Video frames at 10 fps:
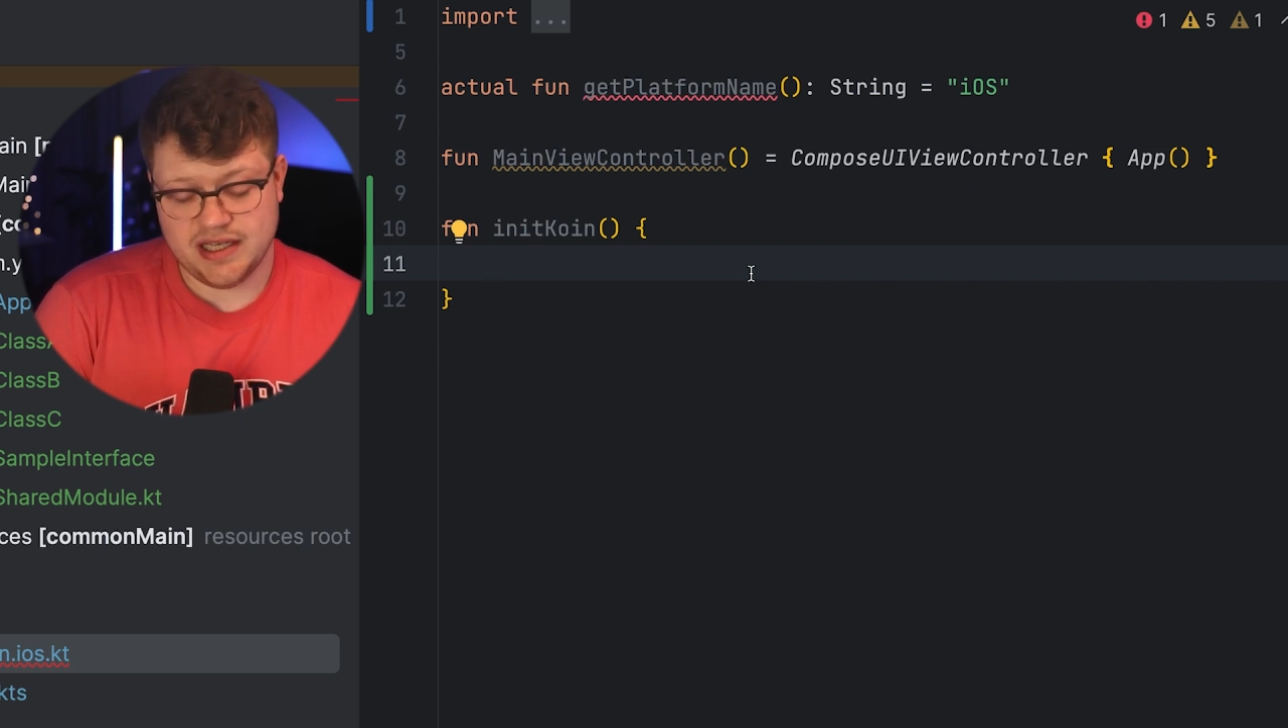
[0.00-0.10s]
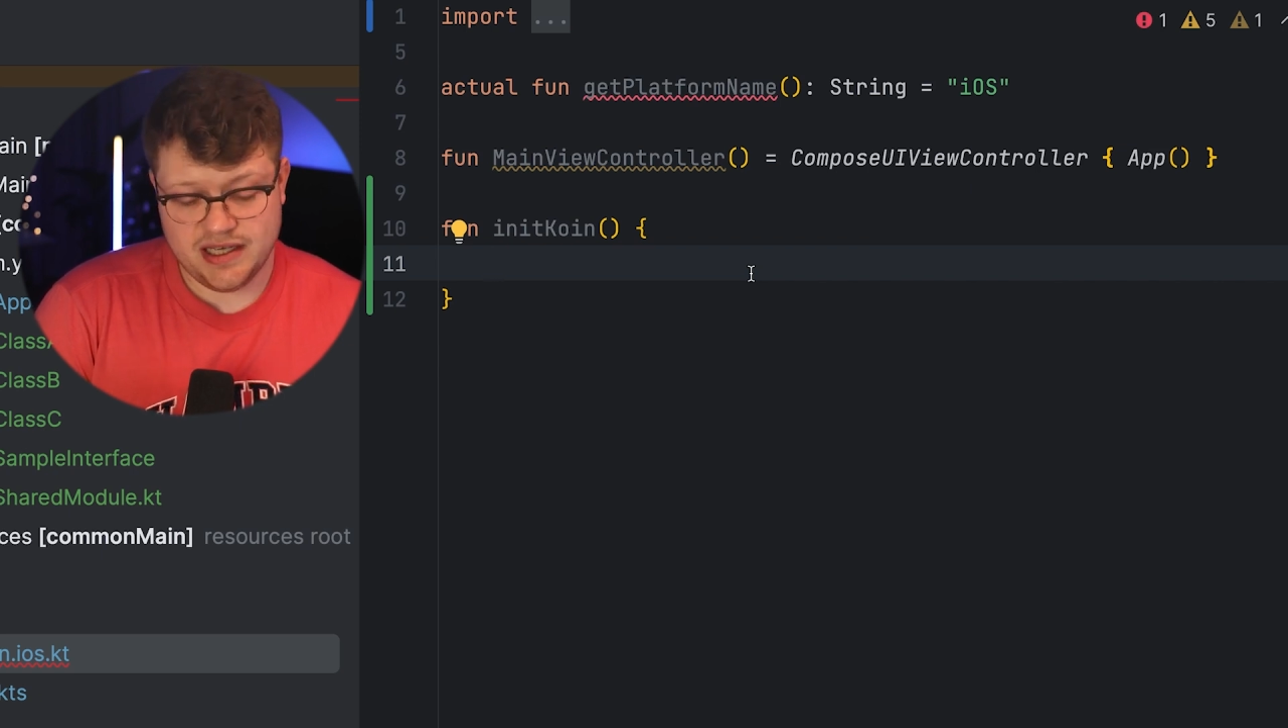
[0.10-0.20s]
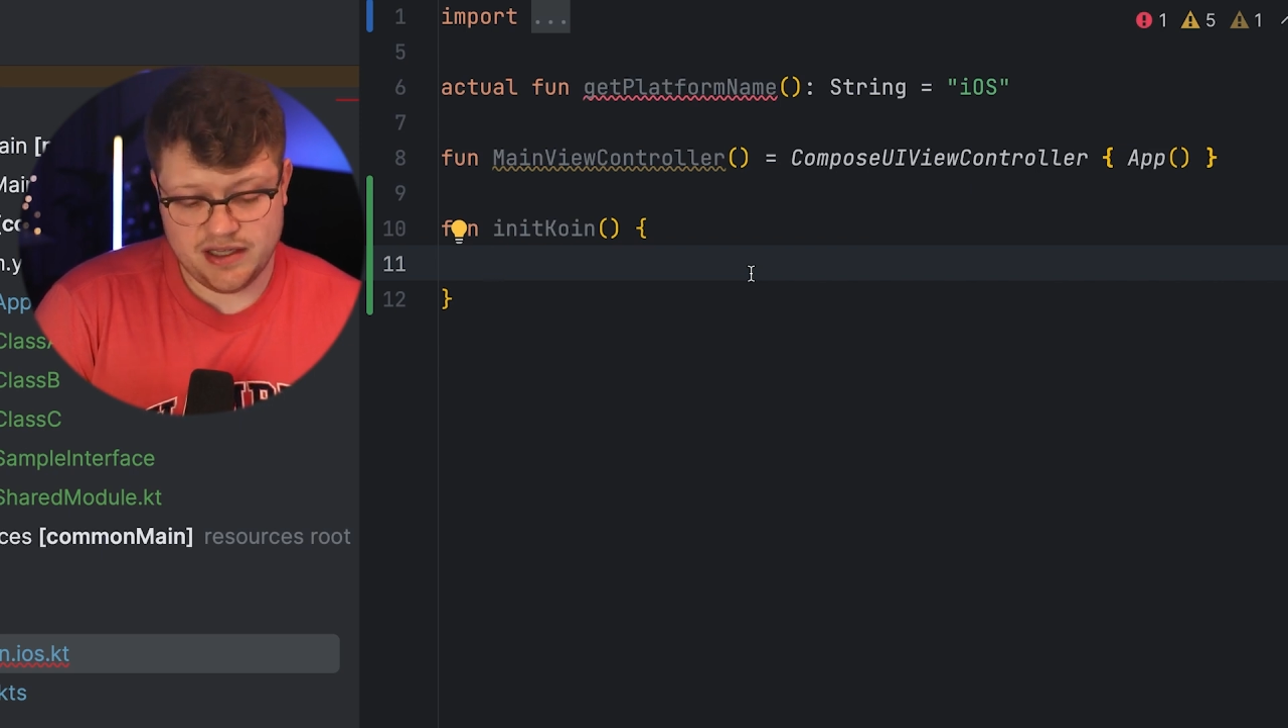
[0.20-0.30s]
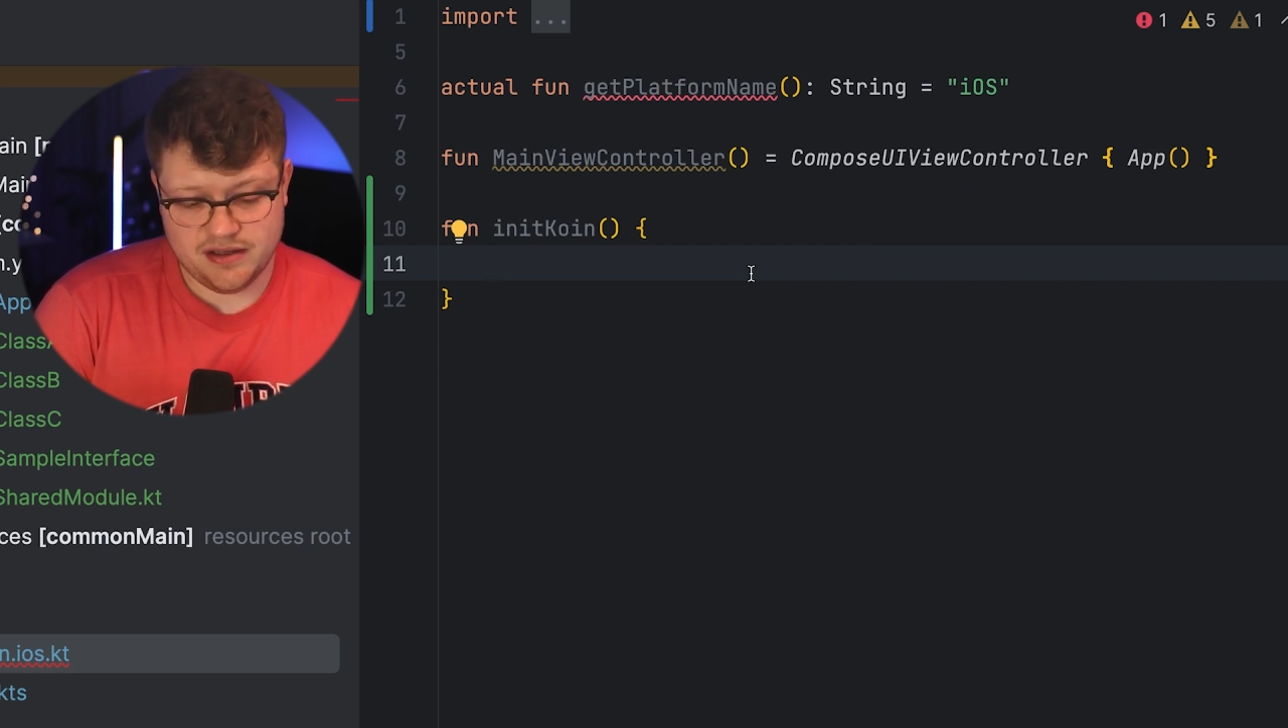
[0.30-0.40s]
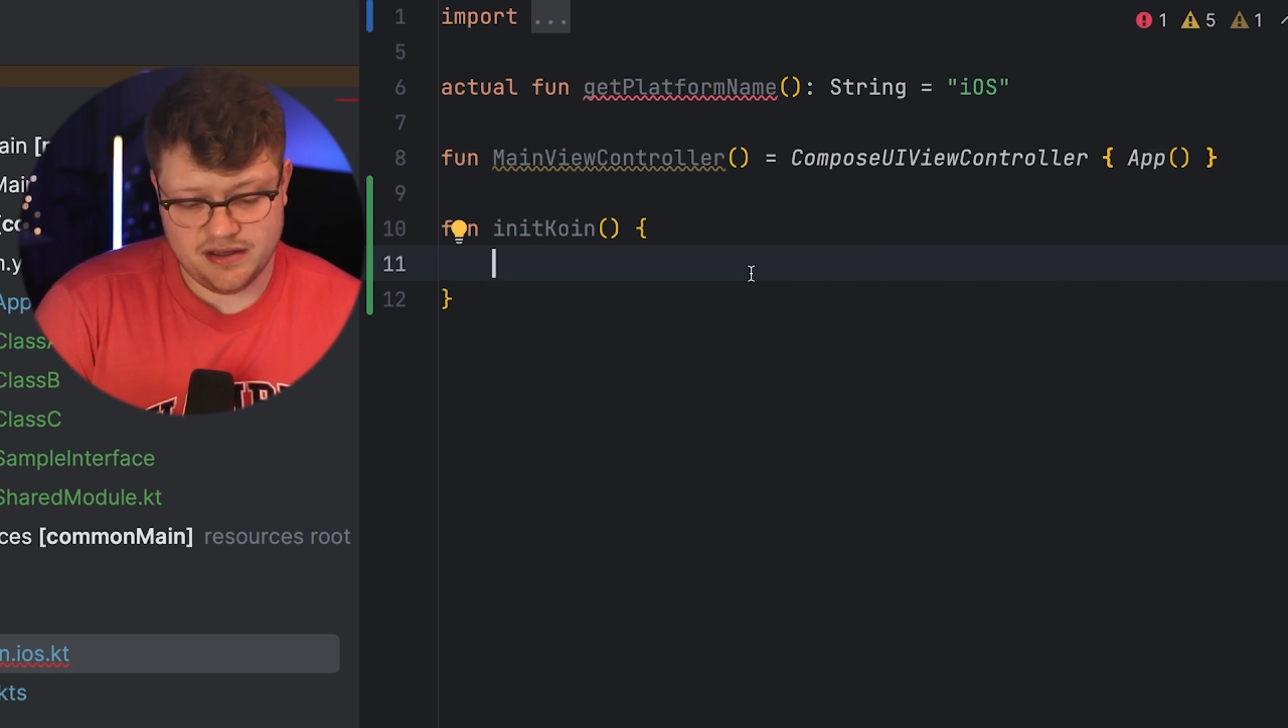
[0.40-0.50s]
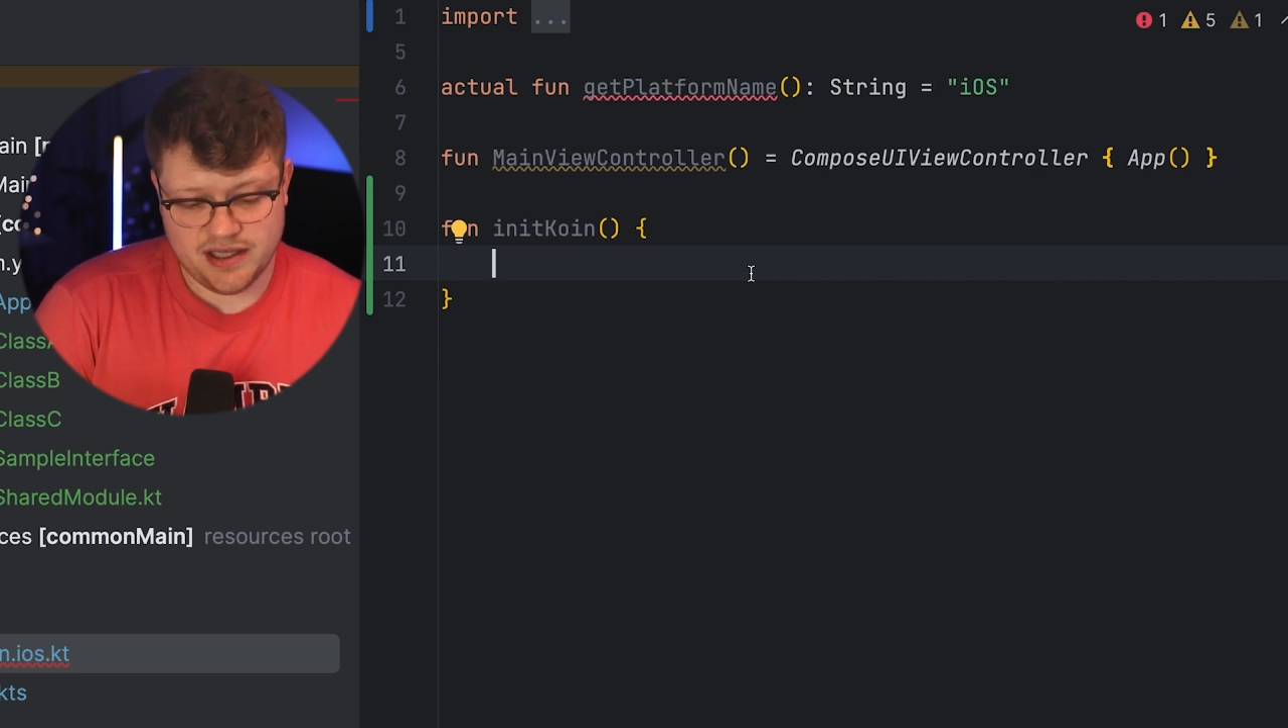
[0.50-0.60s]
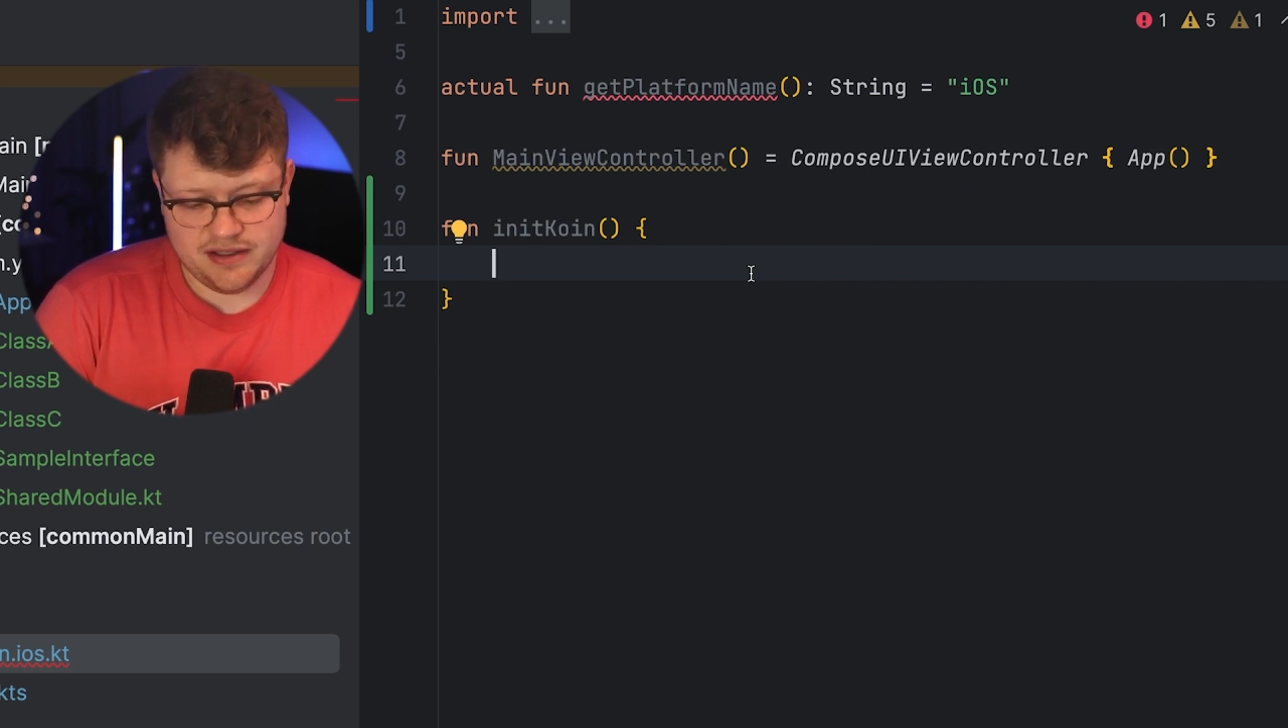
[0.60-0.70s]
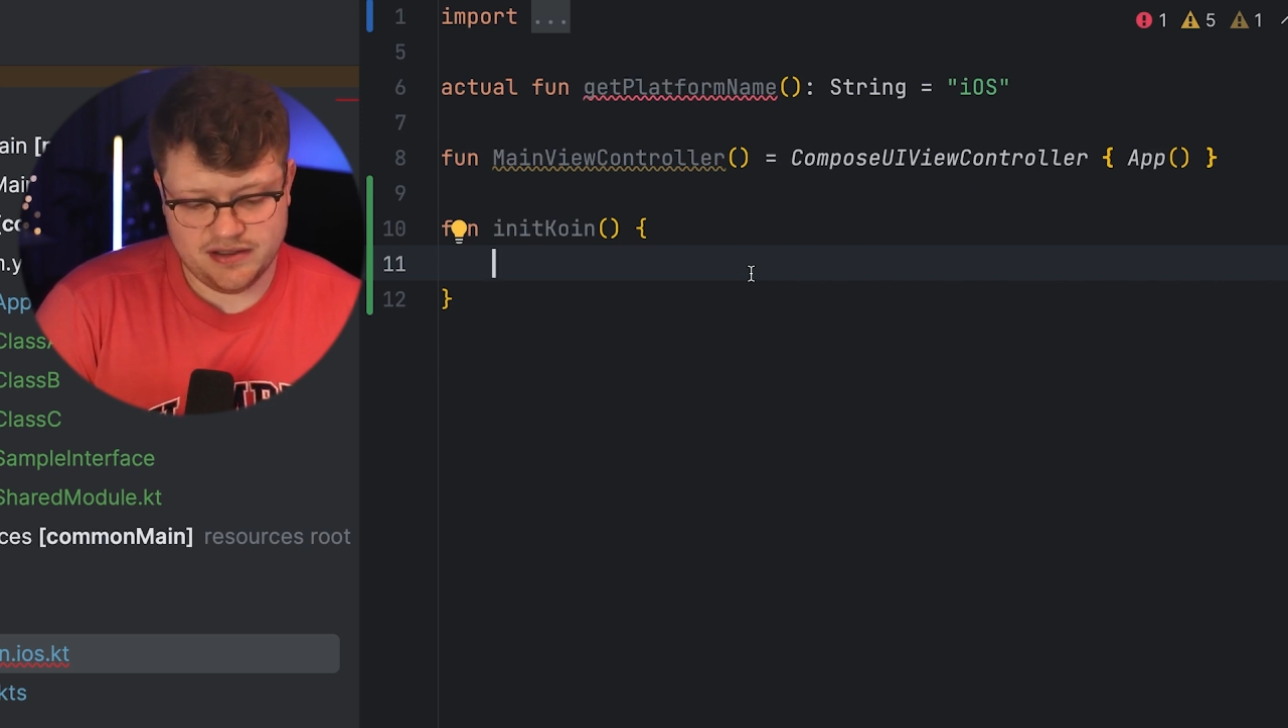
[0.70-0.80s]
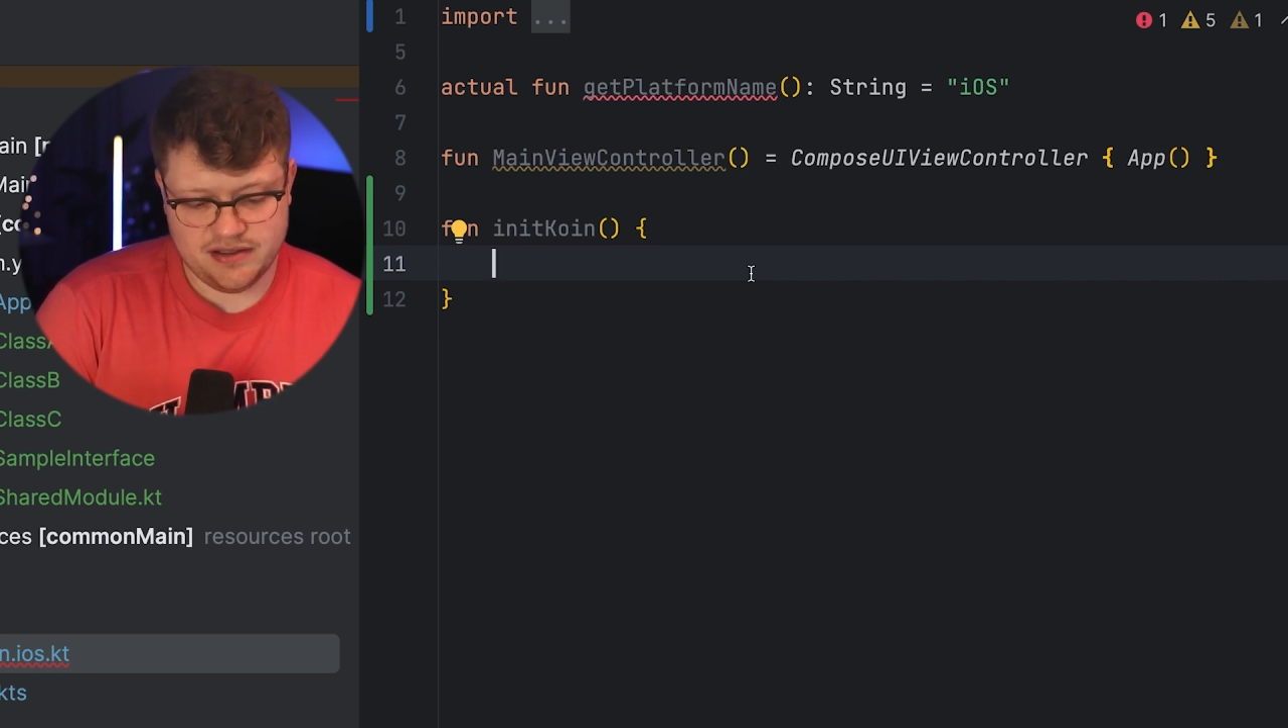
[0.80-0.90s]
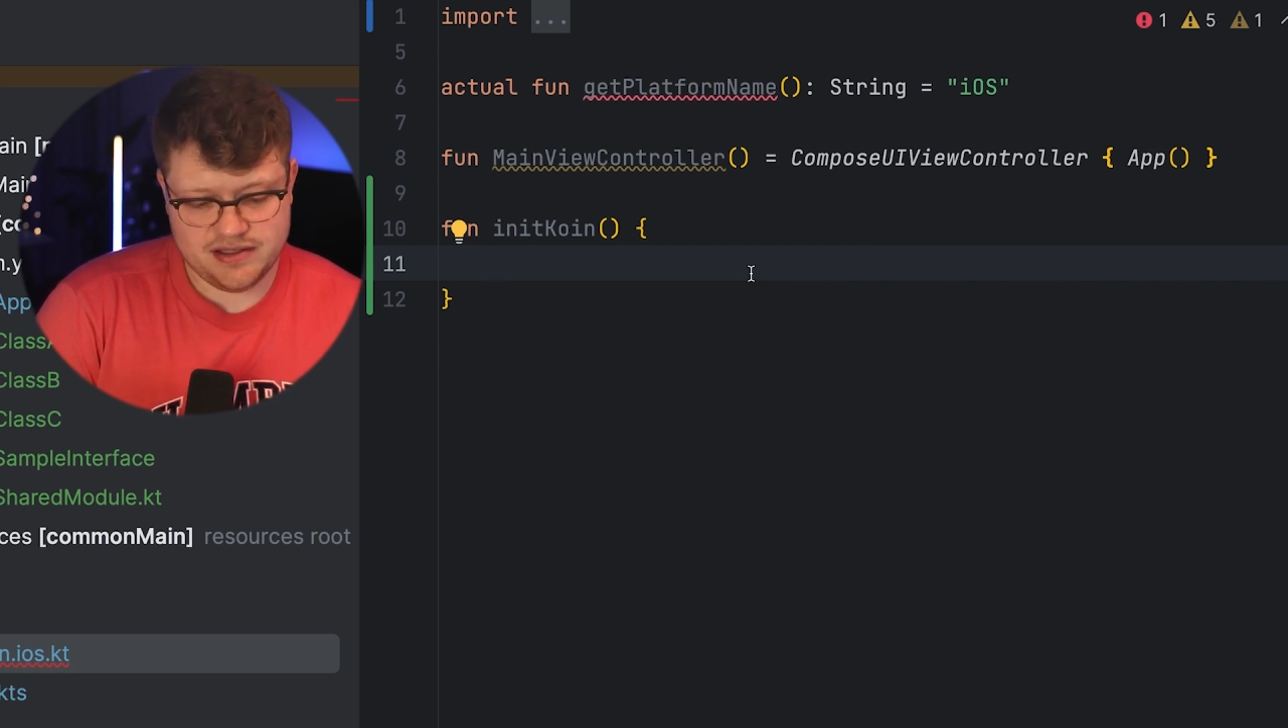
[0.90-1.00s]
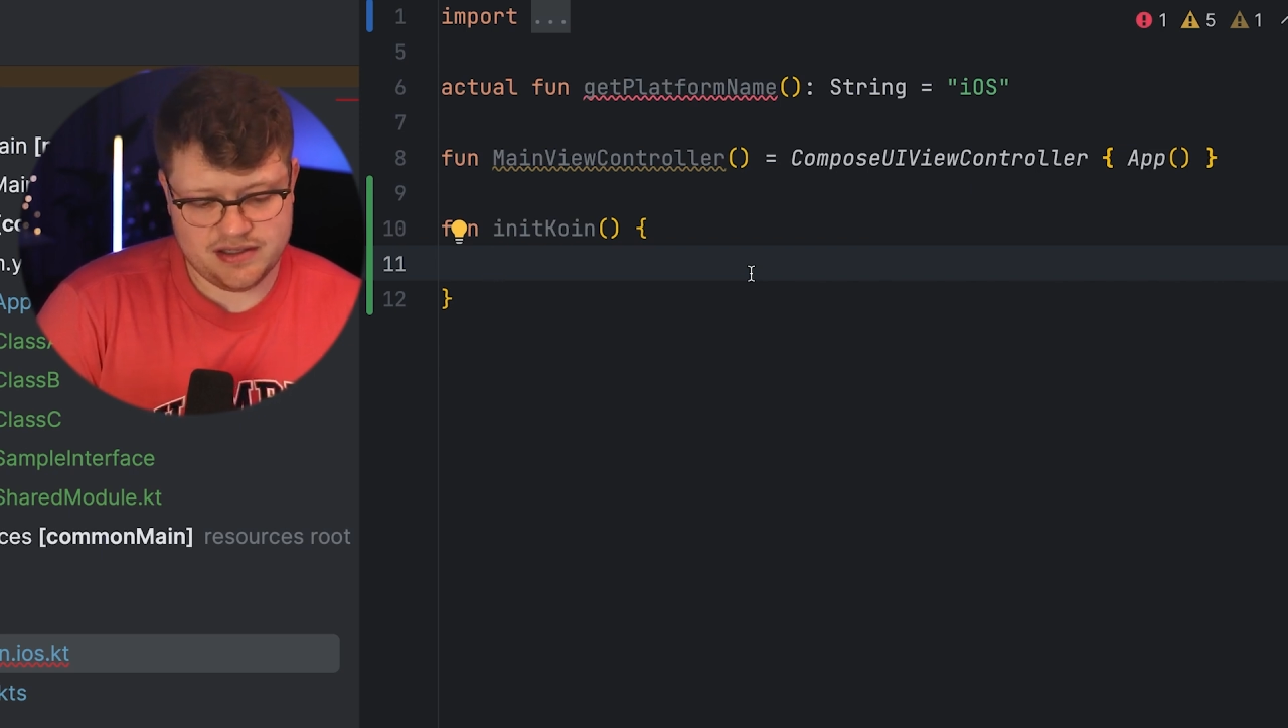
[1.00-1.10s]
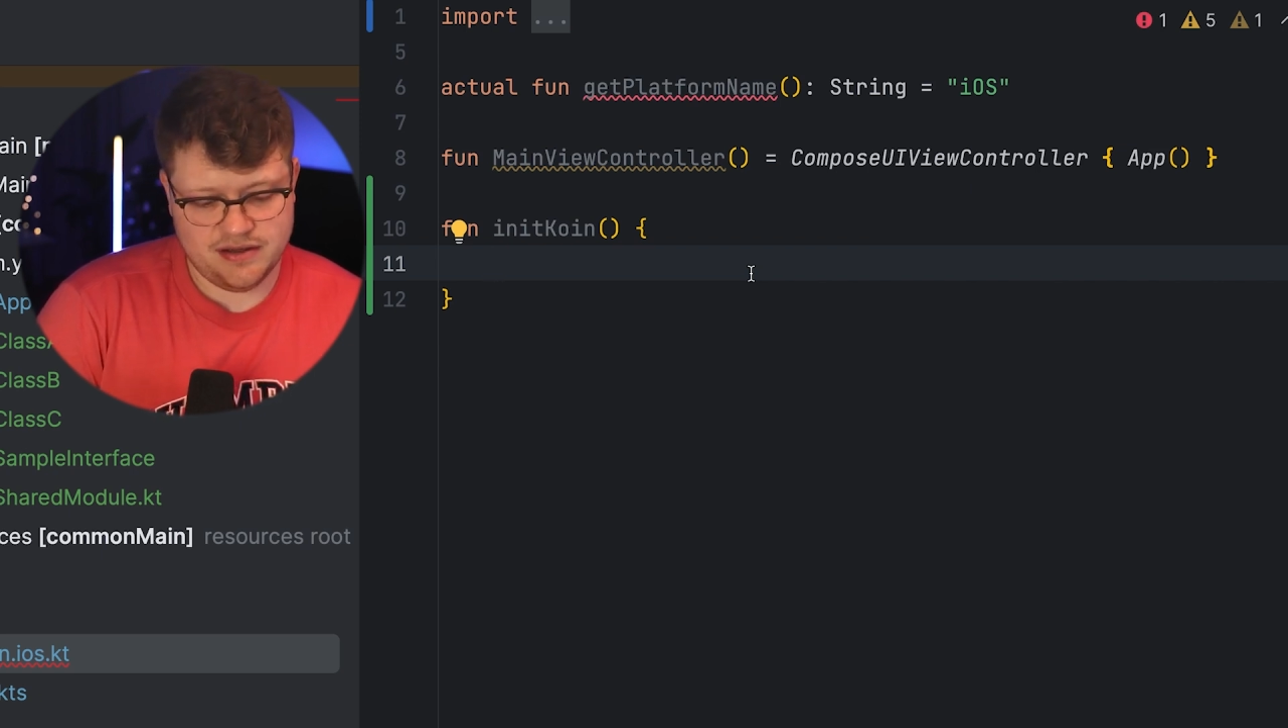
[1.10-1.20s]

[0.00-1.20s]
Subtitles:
and that is